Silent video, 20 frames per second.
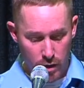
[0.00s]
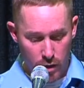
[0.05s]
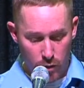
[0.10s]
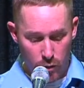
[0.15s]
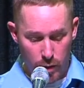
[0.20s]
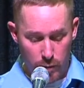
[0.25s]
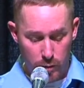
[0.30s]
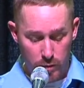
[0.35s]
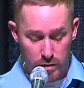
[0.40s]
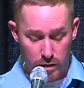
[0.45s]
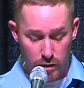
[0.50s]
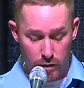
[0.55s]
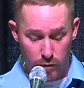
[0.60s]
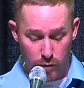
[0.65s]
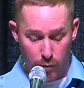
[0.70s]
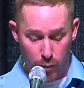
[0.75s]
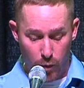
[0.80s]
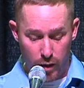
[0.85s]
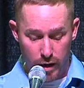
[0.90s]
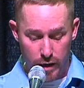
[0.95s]

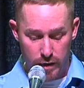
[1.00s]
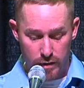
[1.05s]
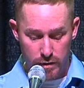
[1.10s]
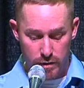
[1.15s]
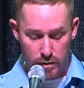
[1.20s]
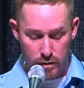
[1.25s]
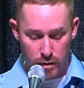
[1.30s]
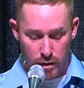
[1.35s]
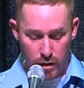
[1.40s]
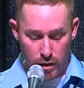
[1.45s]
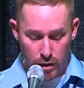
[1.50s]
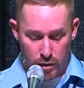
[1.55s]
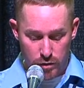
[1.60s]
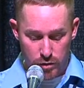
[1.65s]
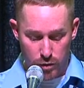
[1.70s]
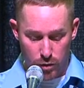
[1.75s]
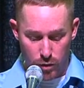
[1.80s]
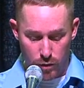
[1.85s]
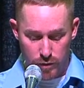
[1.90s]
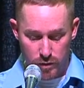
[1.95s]
Representative Price
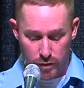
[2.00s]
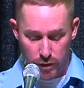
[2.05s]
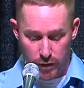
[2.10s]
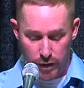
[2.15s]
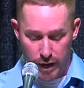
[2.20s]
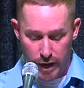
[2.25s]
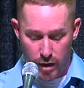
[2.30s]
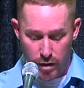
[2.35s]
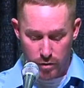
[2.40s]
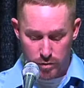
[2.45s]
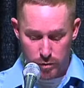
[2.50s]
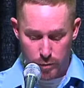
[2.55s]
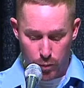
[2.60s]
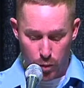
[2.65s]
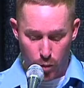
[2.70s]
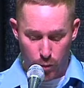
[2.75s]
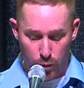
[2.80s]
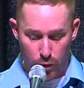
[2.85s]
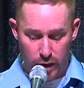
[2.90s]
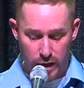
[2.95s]
serves on the House
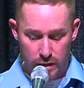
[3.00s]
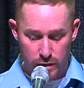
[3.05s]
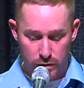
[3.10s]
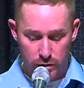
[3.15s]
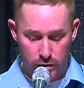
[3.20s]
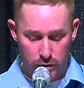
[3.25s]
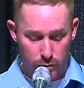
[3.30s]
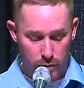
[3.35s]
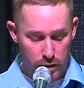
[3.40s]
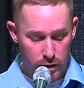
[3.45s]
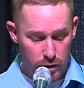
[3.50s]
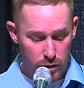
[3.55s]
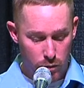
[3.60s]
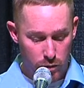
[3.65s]
Appropriations Committee,